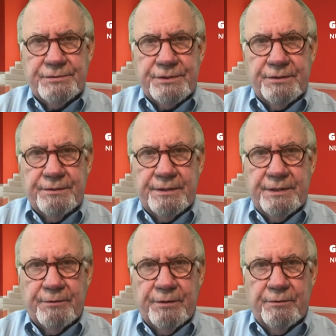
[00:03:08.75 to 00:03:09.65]

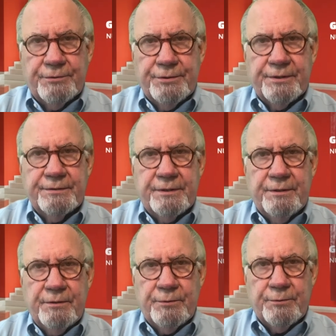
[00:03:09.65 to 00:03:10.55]
security role during the
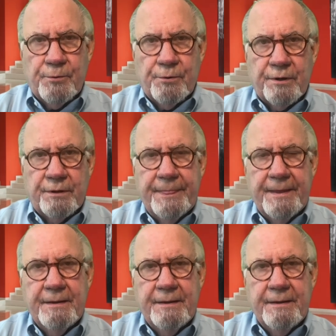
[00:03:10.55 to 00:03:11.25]
Cold War